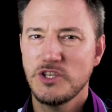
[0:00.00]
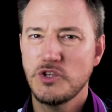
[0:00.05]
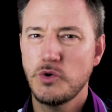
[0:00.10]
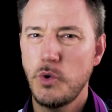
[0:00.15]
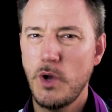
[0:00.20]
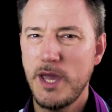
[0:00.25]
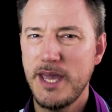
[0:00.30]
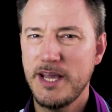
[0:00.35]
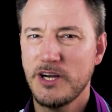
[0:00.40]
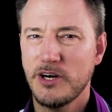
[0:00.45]

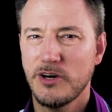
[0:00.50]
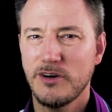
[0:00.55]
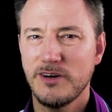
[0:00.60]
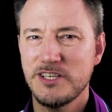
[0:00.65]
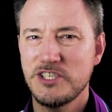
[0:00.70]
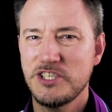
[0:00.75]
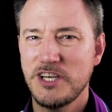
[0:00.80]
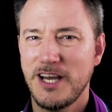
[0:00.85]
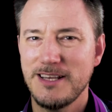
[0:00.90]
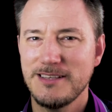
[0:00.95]
tweak or
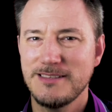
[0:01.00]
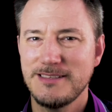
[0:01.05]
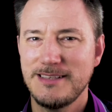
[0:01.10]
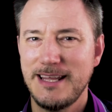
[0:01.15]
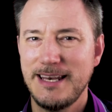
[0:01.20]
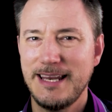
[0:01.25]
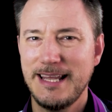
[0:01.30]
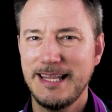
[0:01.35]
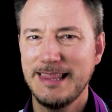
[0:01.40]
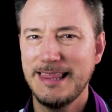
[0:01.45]
adjust
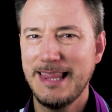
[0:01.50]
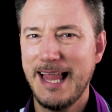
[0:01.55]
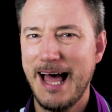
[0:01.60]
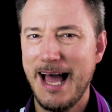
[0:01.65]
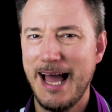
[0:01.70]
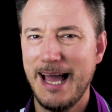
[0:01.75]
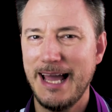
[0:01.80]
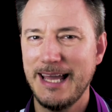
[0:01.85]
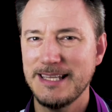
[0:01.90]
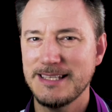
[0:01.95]
any
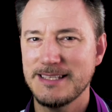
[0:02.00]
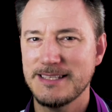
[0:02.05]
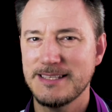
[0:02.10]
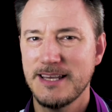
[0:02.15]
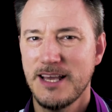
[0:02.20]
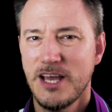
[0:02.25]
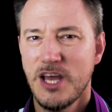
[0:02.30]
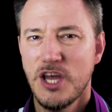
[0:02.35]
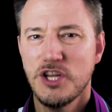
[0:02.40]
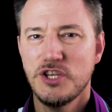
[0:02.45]
lights,
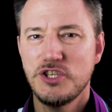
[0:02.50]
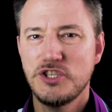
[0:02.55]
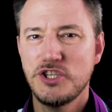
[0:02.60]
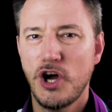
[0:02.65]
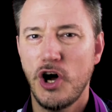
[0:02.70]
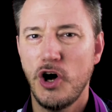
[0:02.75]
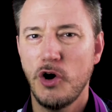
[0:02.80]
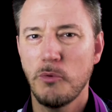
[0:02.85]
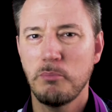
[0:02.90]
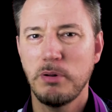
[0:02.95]

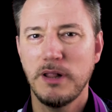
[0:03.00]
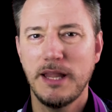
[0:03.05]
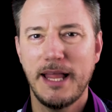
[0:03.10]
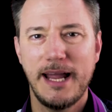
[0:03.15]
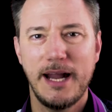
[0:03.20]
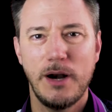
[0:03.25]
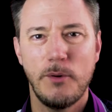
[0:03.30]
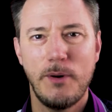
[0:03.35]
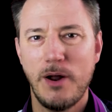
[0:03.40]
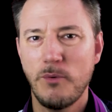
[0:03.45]
don't
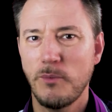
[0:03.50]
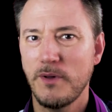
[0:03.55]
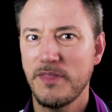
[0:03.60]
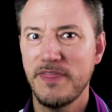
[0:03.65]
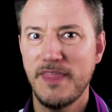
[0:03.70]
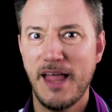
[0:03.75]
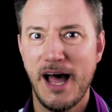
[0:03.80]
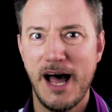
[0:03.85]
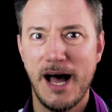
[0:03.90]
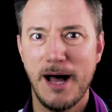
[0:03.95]
play around
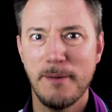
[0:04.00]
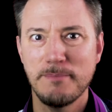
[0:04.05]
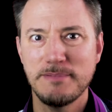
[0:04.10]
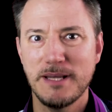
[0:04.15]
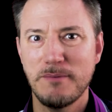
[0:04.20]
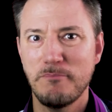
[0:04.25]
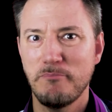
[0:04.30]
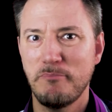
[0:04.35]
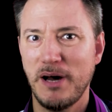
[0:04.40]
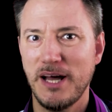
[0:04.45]
with knobs
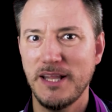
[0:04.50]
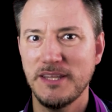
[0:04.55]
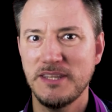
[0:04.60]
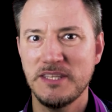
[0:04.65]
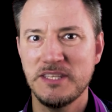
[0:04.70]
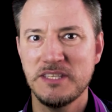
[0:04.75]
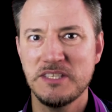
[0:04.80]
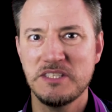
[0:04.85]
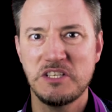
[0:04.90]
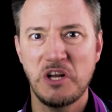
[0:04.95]
and
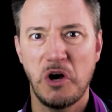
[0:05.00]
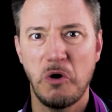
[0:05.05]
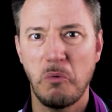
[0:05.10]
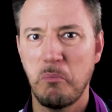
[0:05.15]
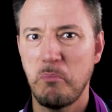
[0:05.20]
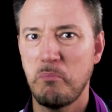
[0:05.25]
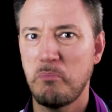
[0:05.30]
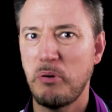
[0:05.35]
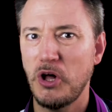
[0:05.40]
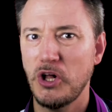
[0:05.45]
buttons, don't
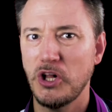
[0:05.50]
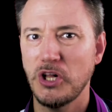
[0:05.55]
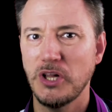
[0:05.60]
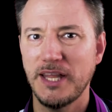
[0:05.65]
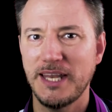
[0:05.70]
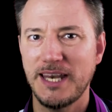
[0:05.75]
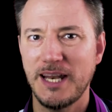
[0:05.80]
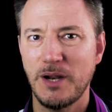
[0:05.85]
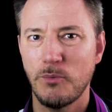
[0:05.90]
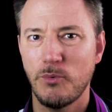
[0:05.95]
pull
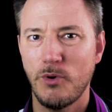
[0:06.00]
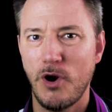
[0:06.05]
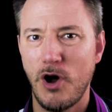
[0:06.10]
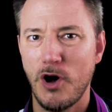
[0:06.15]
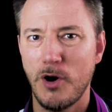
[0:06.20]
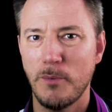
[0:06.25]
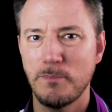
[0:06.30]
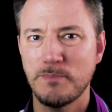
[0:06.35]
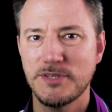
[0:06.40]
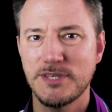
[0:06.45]
any
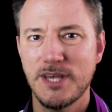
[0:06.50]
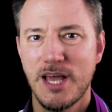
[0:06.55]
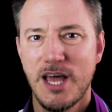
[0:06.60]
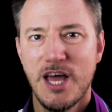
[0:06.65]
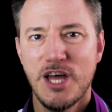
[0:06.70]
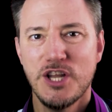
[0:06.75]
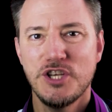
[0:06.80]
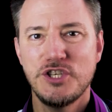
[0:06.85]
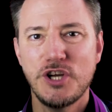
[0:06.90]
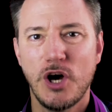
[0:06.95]
ropes,
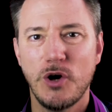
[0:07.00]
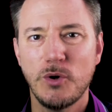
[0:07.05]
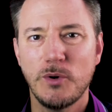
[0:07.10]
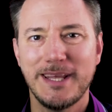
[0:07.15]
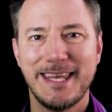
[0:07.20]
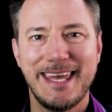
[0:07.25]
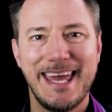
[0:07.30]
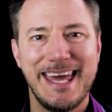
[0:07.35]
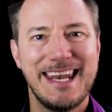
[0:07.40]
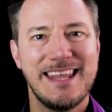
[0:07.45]

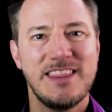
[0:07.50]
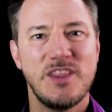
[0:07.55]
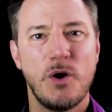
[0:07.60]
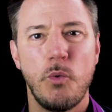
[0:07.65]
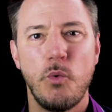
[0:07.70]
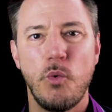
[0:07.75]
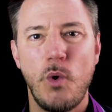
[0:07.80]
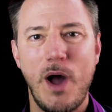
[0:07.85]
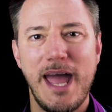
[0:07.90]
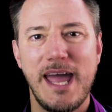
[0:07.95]
don't get in the
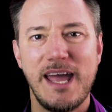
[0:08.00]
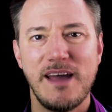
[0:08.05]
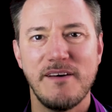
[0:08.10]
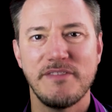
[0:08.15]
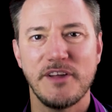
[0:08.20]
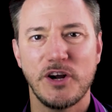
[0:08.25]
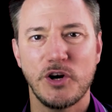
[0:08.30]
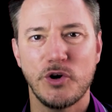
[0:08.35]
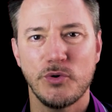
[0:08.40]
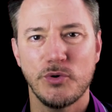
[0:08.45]
way of
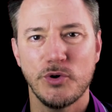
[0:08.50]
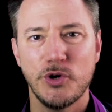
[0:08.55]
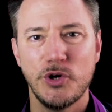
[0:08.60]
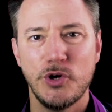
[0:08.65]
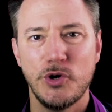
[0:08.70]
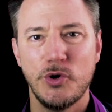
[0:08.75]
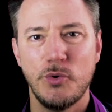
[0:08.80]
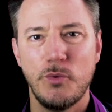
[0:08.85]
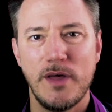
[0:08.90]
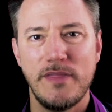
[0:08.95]
the
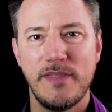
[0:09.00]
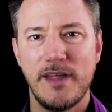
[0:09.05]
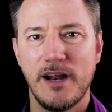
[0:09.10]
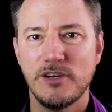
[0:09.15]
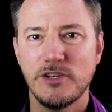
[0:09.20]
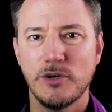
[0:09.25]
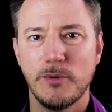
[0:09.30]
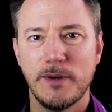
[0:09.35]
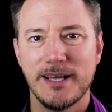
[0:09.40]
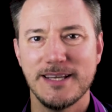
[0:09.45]
crew when they're
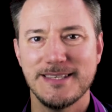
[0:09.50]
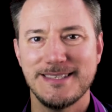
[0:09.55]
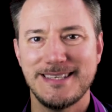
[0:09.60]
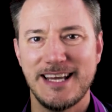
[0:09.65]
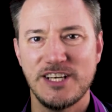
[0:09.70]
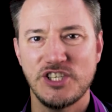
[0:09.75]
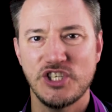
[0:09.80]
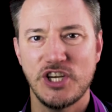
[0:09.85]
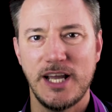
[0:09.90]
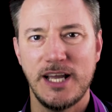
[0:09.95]
doing a
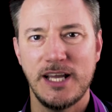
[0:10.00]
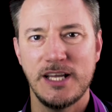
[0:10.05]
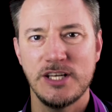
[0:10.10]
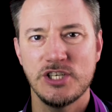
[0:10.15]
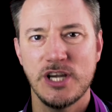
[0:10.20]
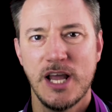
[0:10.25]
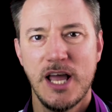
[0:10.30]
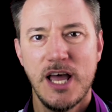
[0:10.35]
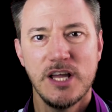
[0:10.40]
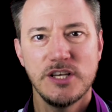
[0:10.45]
set
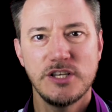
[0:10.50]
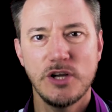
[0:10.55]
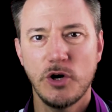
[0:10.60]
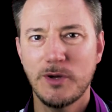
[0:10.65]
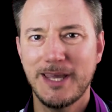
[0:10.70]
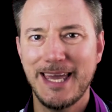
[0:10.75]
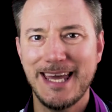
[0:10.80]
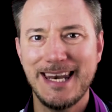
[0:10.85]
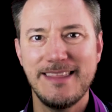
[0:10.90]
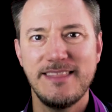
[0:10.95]
change,
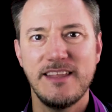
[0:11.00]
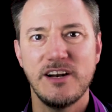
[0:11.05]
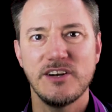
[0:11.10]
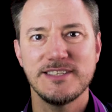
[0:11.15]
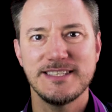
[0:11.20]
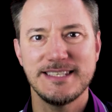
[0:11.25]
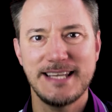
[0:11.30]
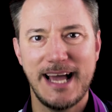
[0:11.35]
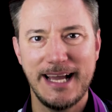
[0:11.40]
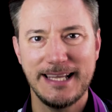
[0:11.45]
don't get in their
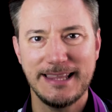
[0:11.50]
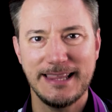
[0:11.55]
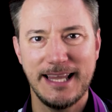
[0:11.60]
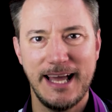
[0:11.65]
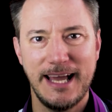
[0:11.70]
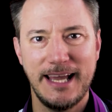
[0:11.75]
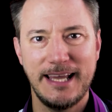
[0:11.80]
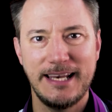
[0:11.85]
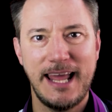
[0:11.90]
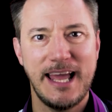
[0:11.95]
sight
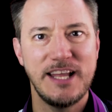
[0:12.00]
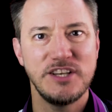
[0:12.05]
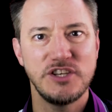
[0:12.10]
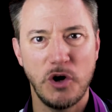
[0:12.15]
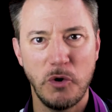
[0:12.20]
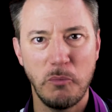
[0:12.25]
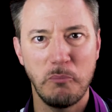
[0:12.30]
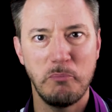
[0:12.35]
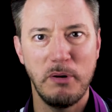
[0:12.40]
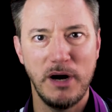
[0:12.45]
line, and
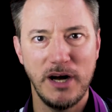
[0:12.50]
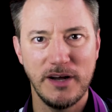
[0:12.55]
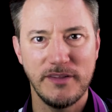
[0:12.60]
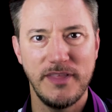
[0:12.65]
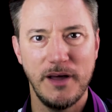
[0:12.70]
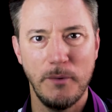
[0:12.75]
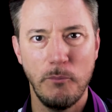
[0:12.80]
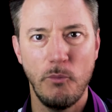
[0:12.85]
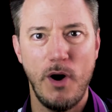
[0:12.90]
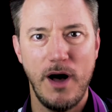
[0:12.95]
don't bug
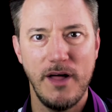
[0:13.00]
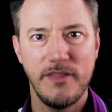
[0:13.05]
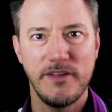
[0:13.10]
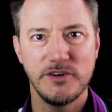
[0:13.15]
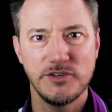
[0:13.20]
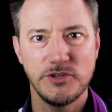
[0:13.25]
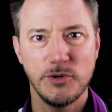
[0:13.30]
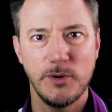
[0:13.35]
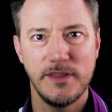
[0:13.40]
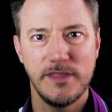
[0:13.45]
them while they're
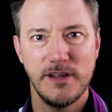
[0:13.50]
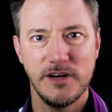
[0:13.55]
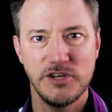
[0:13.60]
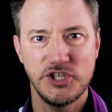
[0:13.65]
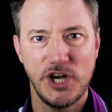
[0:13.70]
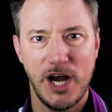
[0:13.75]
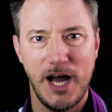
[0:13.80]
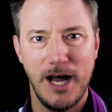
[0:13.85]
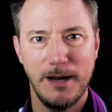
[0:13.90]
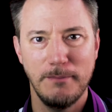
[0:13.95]
doing their
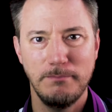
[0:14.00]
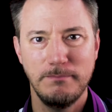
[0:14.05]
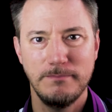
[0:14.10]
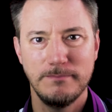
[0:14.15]
job.